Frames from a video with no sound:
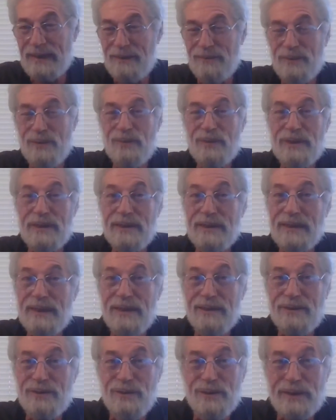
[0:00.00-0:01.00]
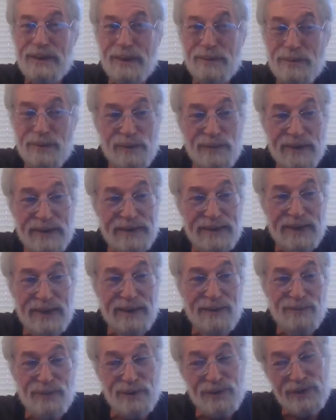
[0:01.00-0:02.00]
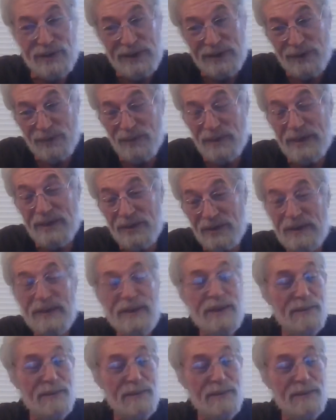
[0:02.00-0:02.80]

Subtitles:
if you can take 2 cups of it a day for 6 months,